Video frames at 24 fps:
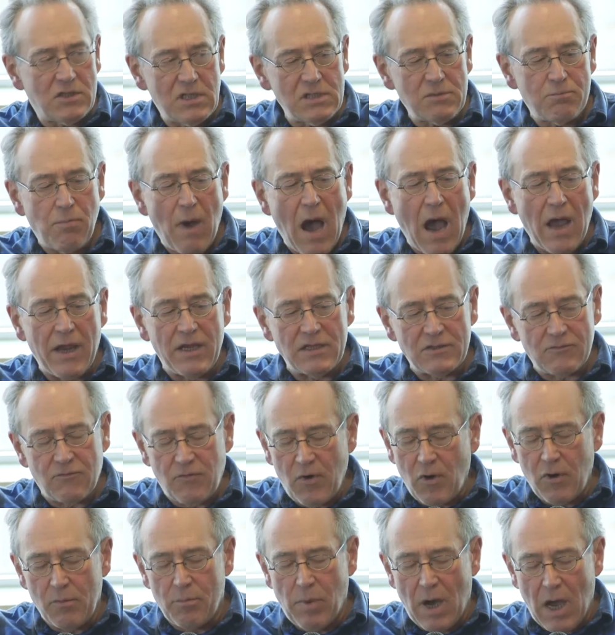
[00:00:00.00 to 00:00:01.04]
biased,
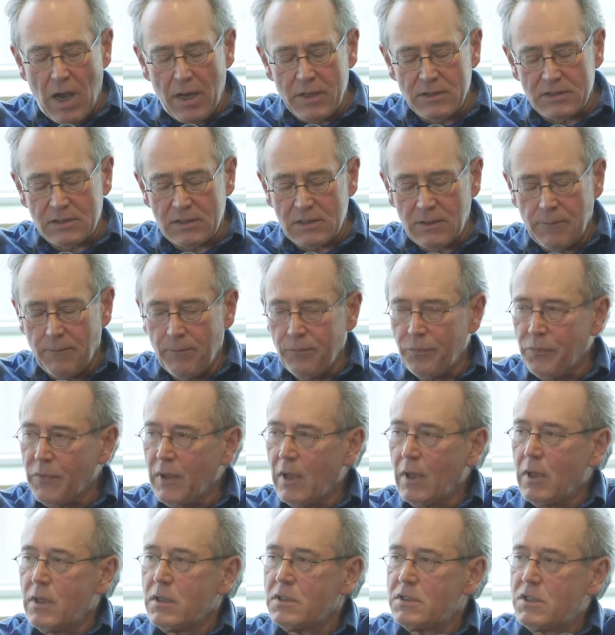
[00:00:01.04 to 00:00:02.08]
very biased.
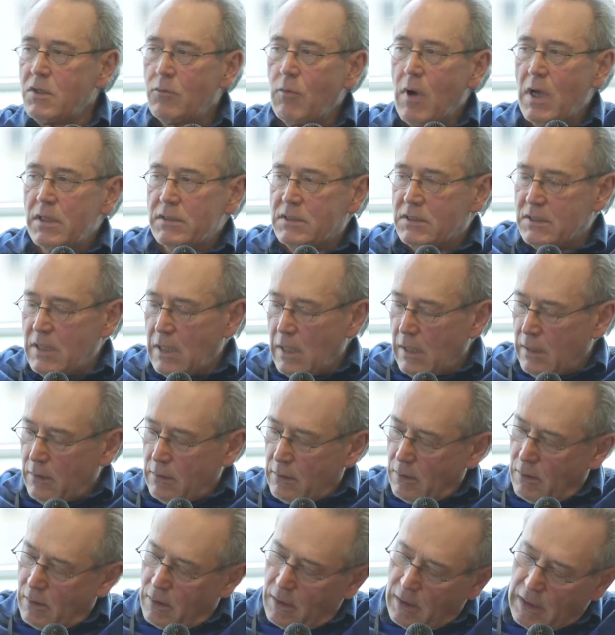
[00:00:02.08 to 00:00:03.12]
She wants to
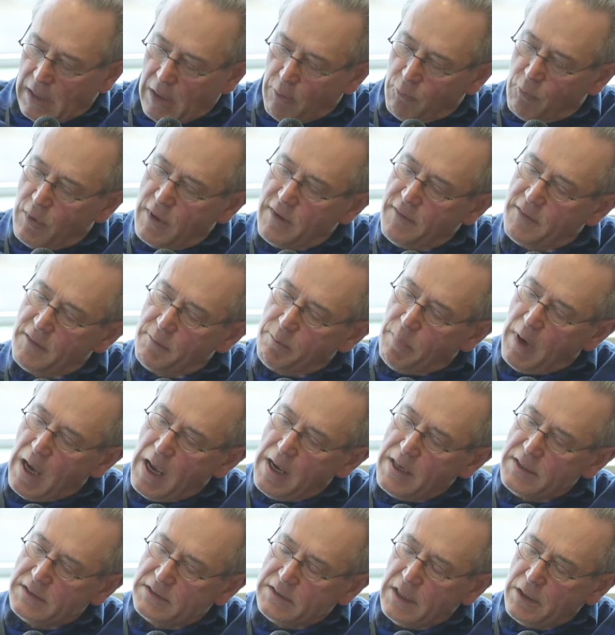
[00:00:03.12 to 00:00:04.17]
get rid of the
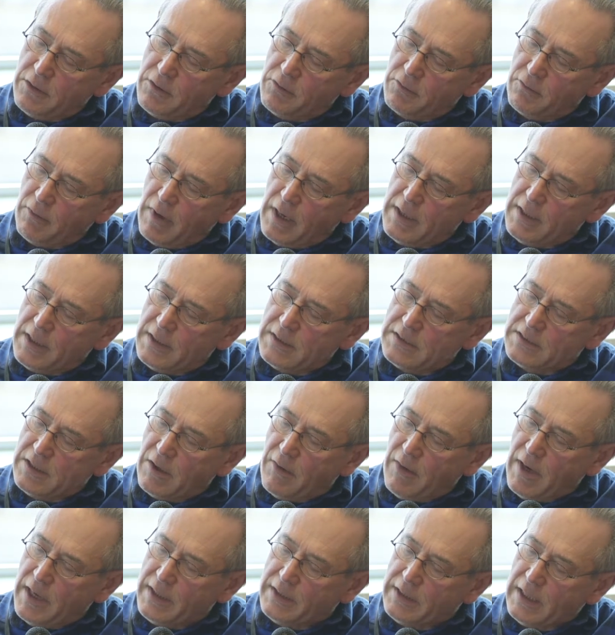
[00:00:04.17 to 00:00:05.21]
bias that Ukrainians are
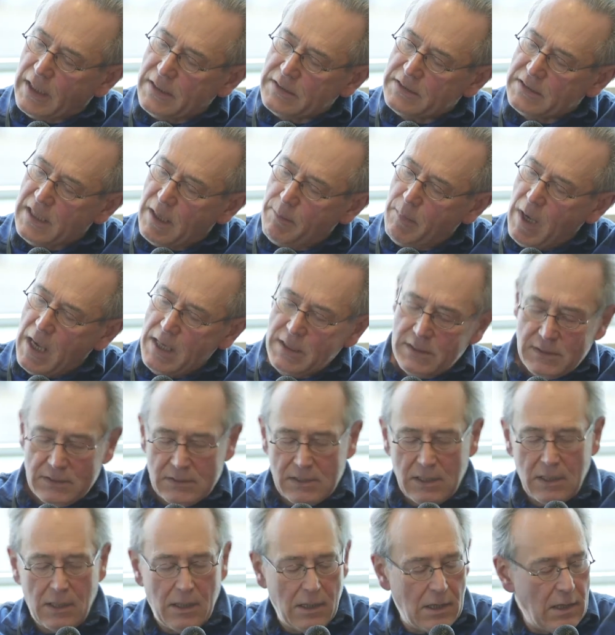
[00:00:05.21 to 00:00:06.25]
anti-Semites,
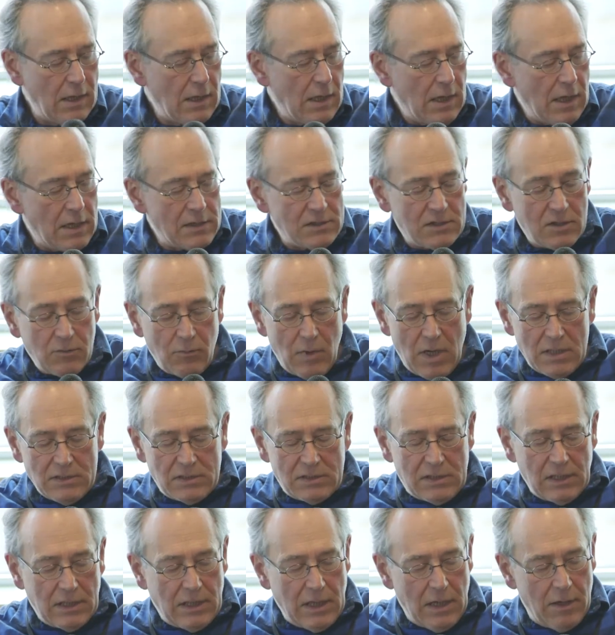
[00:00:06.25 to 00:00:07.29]
and she wants
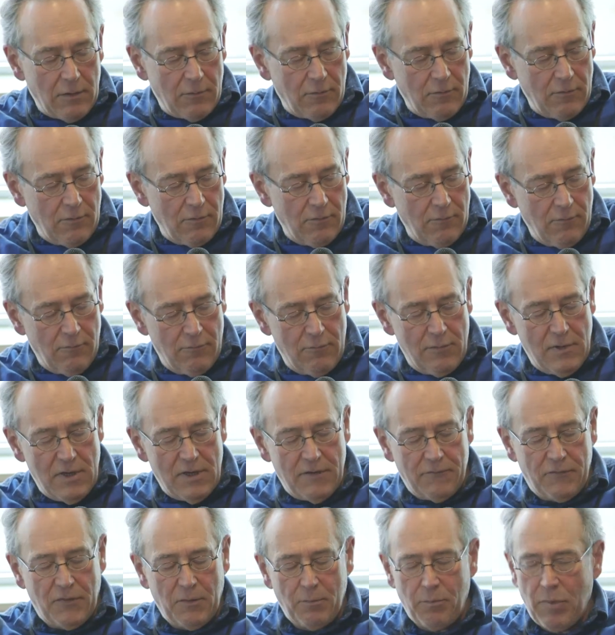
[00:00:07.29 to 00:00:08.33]
to get rid
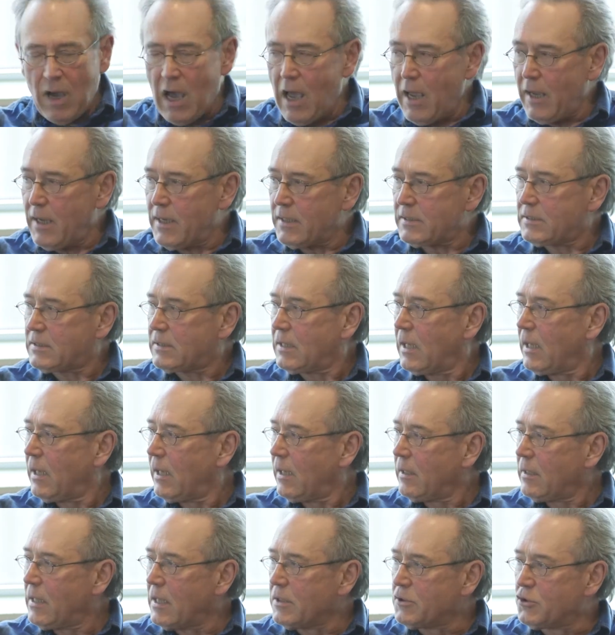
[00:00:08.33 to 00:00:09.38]
of the bias
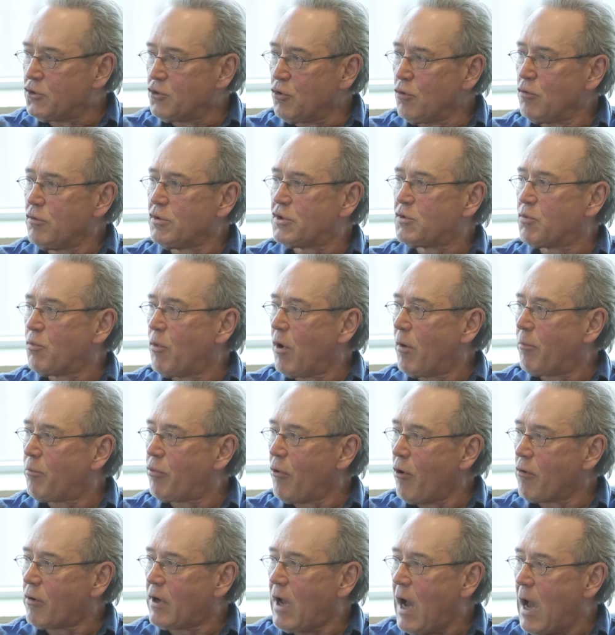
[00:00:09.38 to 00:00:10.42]
that Jews were
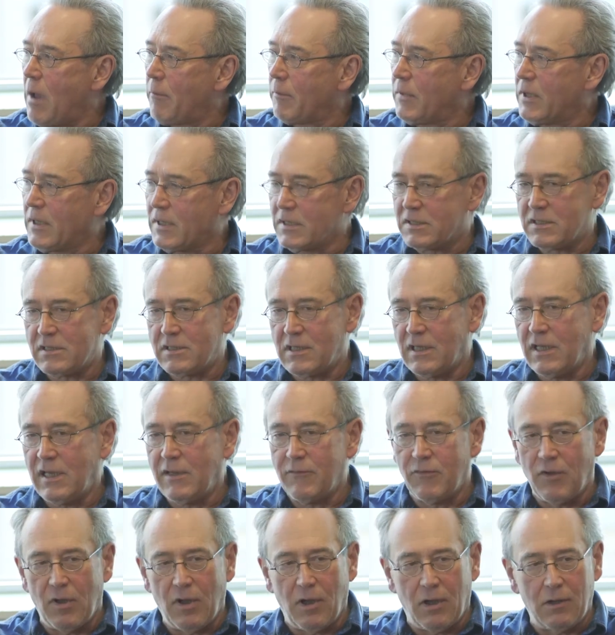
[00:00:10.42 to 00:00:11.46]
pro-communist,
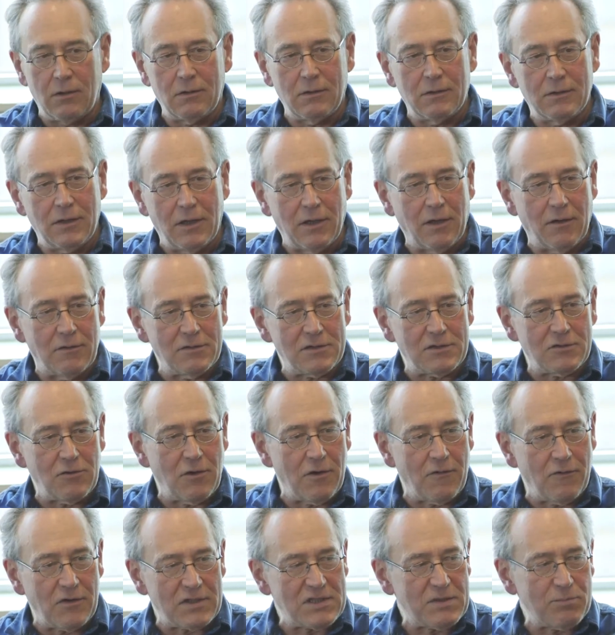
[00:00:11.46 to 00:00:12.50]
evil, sort
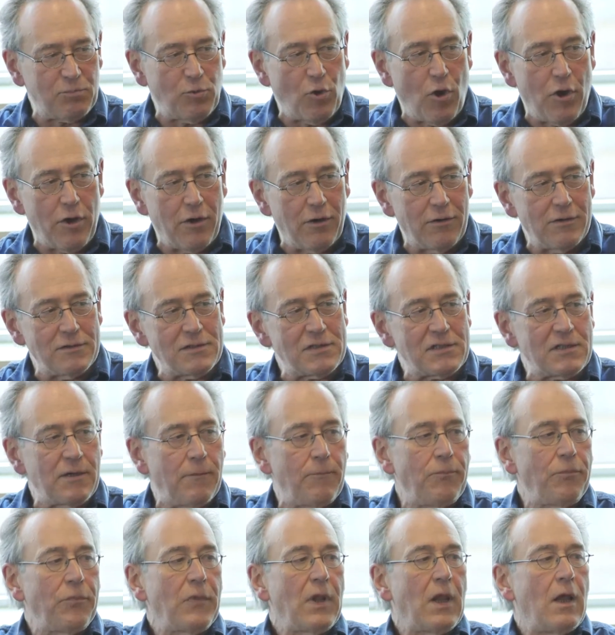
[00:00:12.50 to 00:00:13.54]
of exploiters.
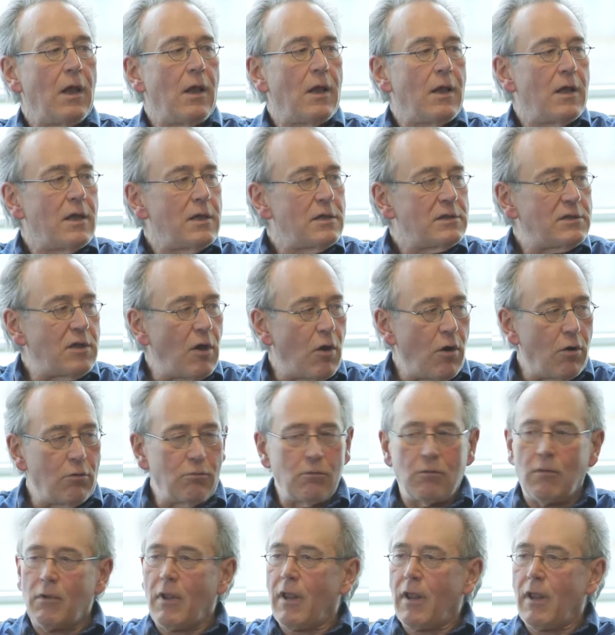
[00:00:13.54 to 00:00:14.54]
So